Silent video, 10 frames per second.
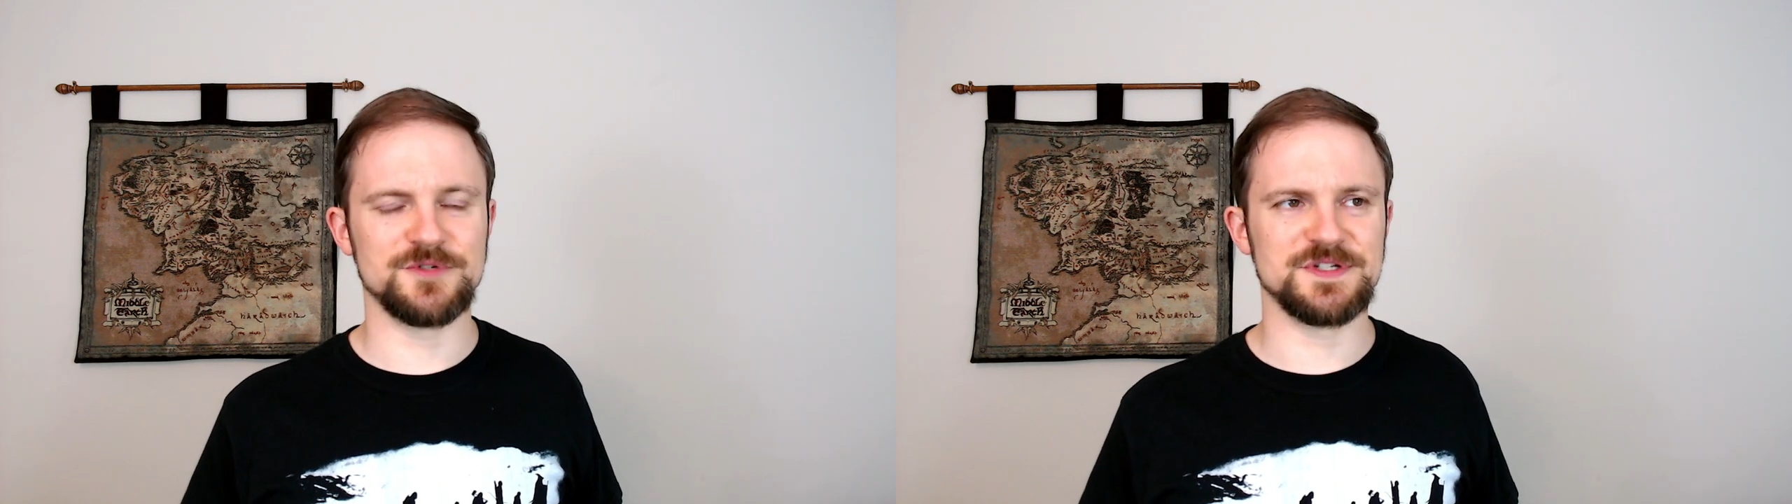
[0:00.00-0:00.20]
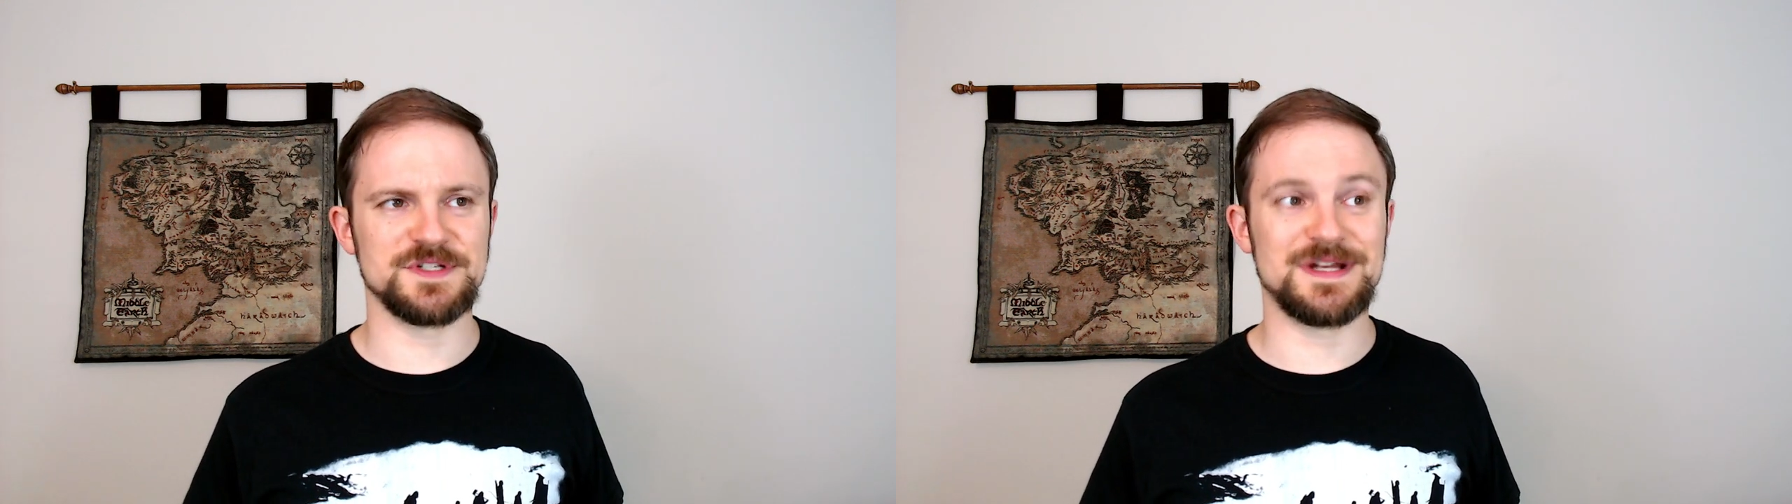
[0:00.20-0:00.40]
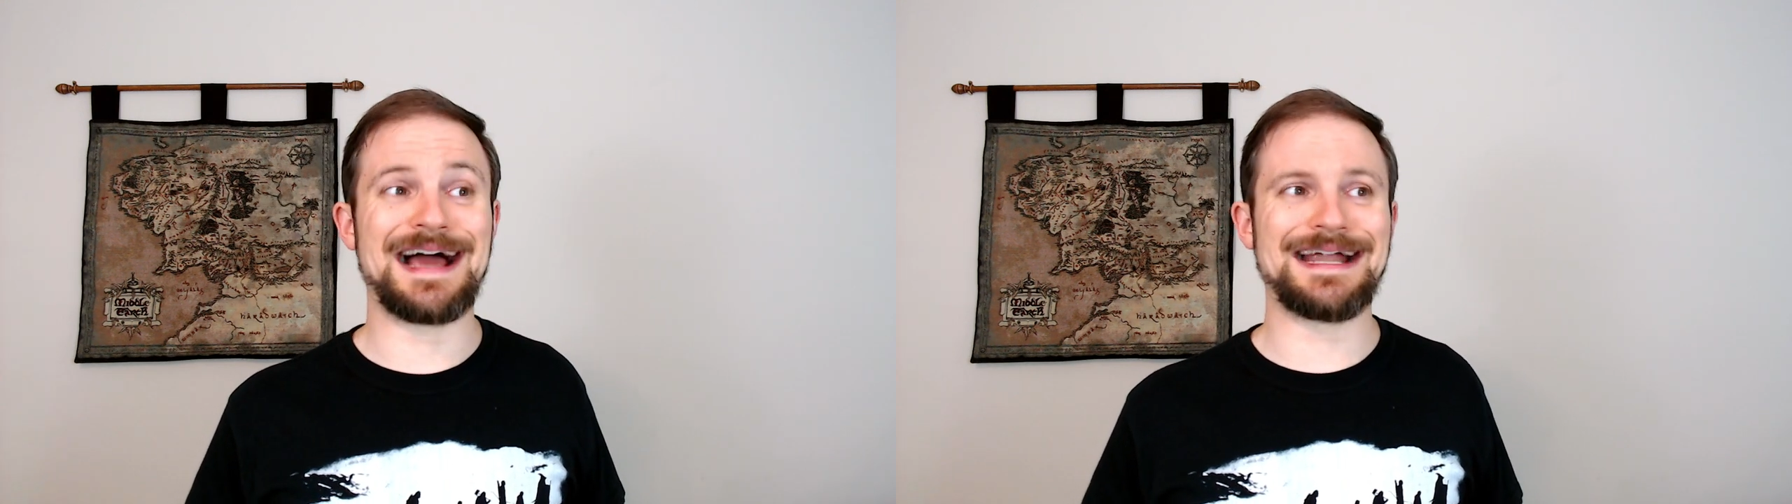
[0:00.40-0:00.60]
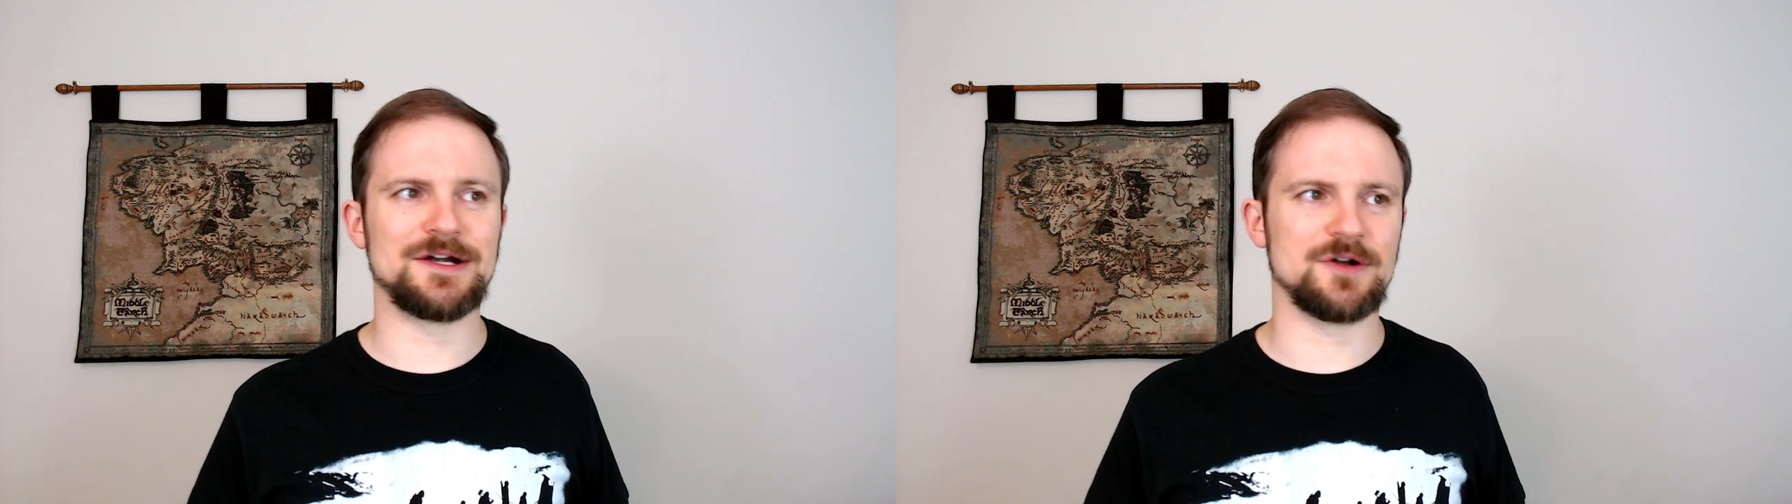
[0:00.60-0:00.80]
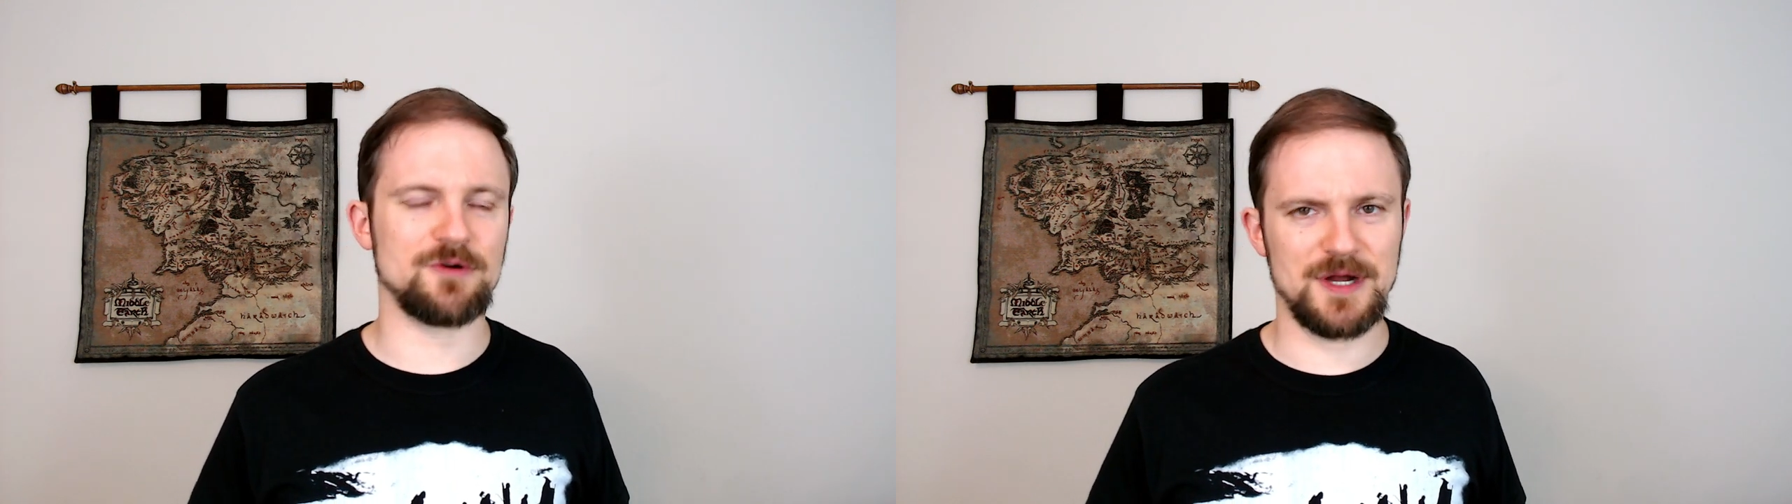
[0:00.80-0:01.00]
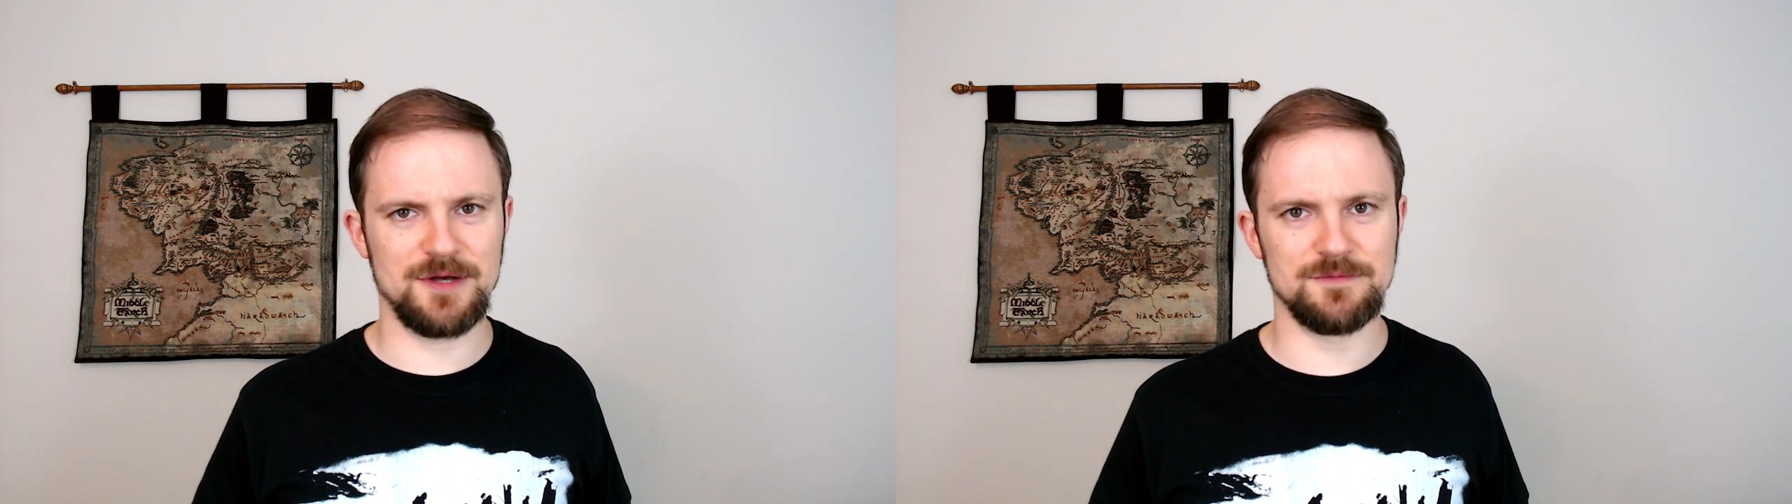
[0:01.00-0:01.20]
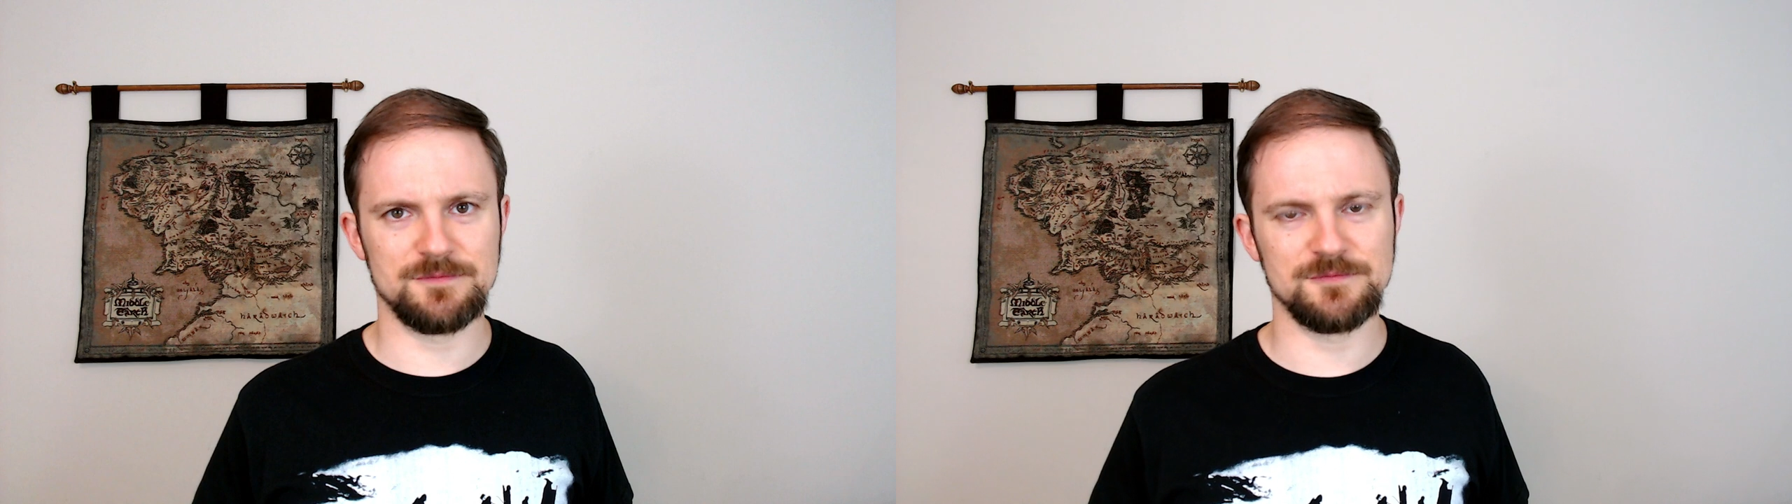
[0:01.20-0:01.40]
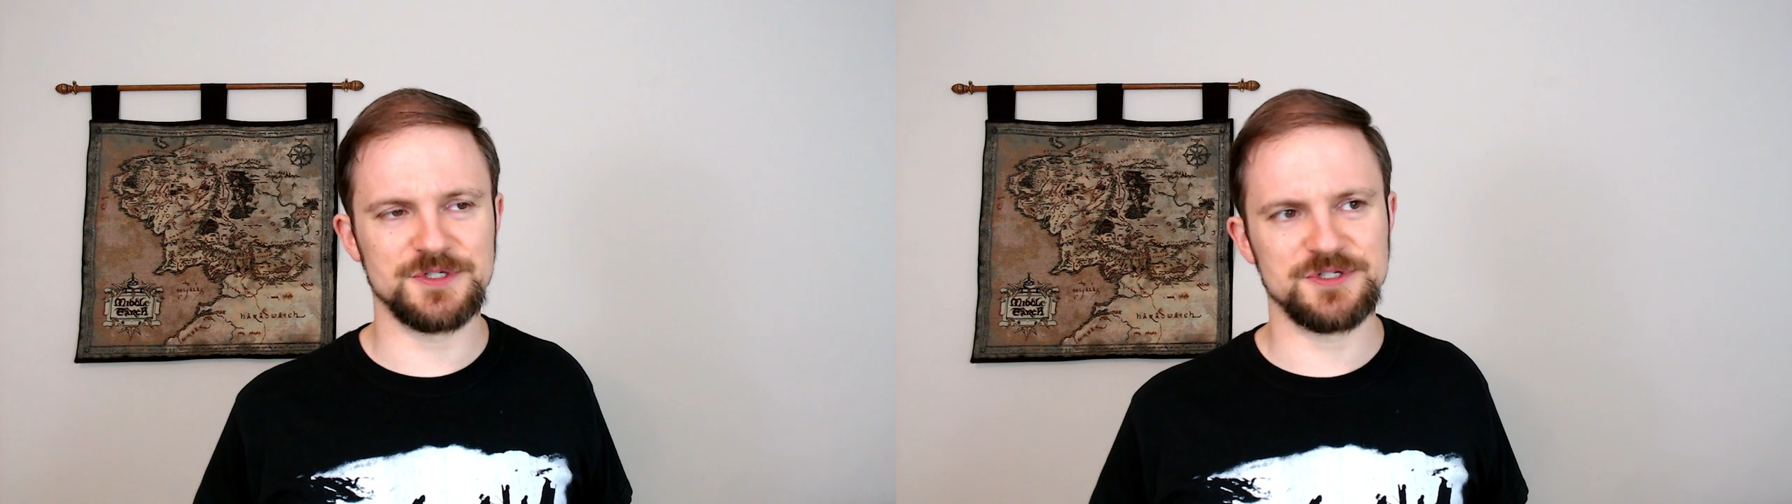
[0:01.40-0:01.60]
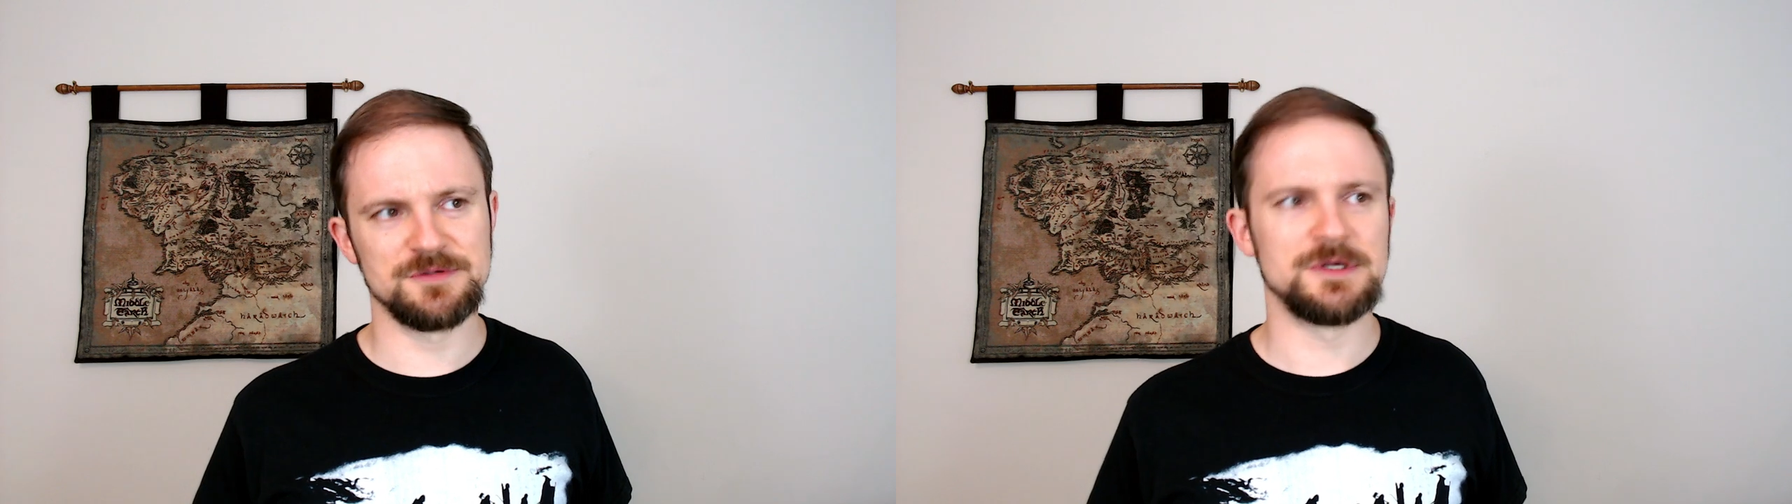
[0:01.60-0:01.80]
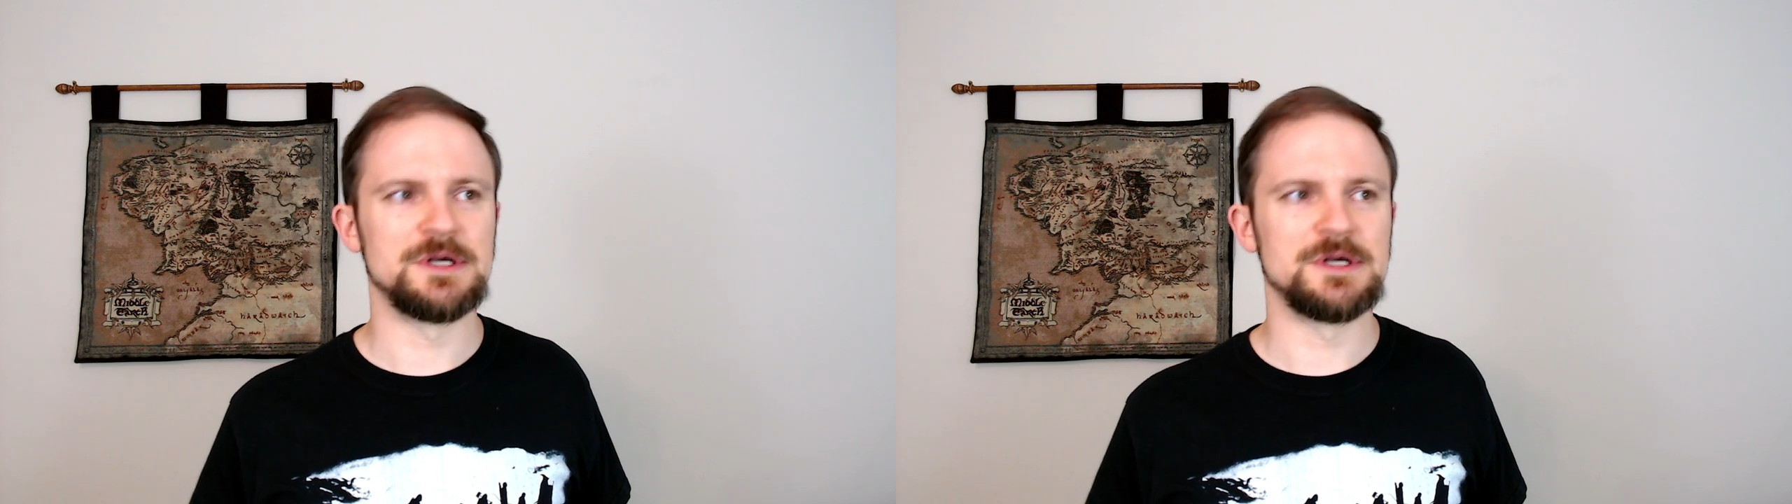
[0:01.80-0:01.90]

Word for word: which is an iron crown, which,